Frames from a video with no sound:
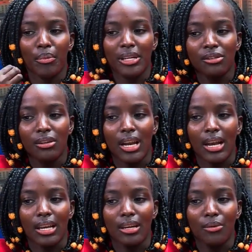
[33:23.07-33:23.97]

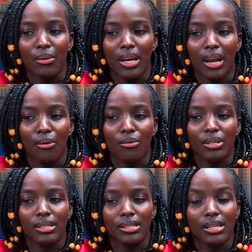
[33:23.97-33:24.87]
personally, when I
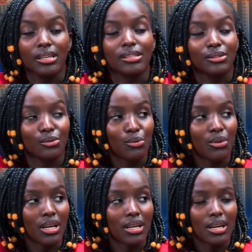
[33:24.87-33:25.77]
was in
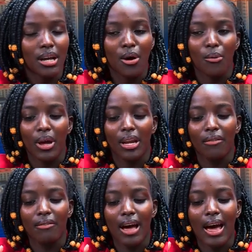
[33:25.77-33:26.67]
school,
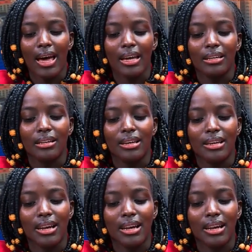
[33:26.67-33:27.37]
whenever I